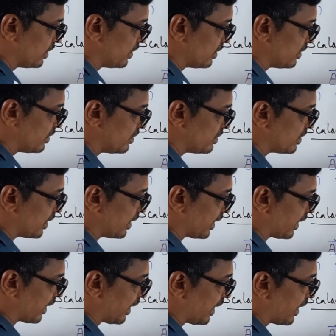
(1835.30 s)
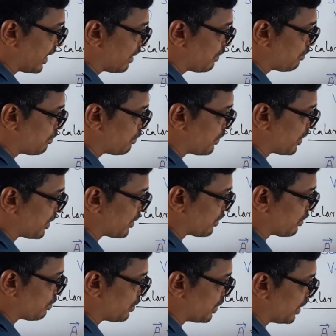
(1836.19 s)
j cap plus
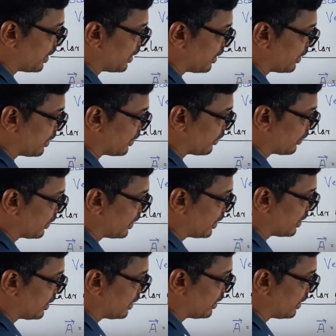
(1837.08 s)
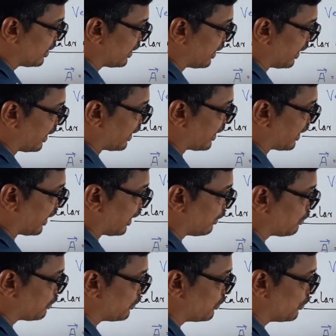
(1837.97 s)
Bz k cap.
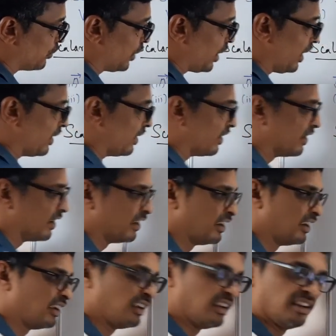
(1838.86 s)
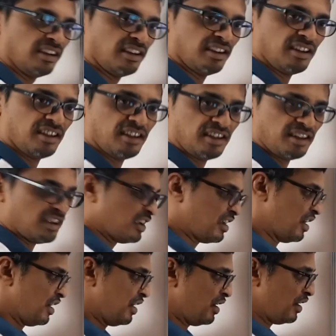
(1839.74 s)
Okay.
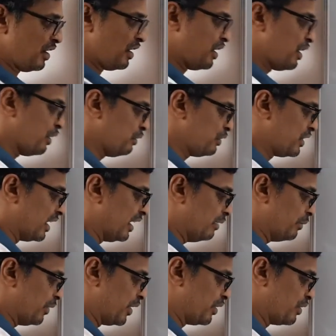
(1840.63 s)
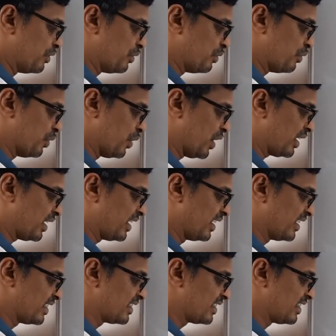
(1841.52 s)
Now tell me, what
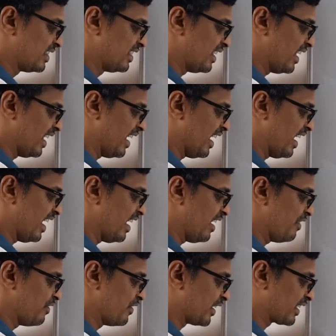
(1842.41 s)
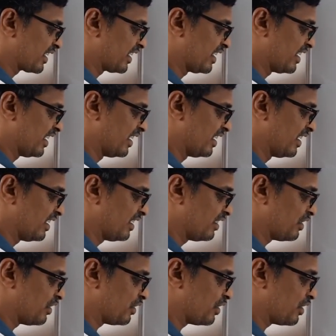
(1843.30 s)
is A vector
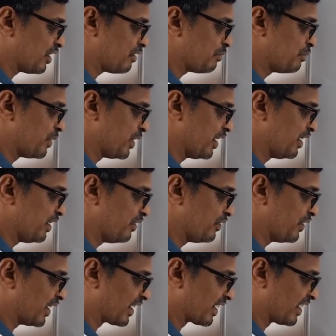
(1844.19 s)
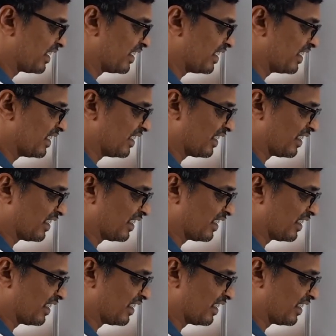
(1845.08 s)
dot B vector?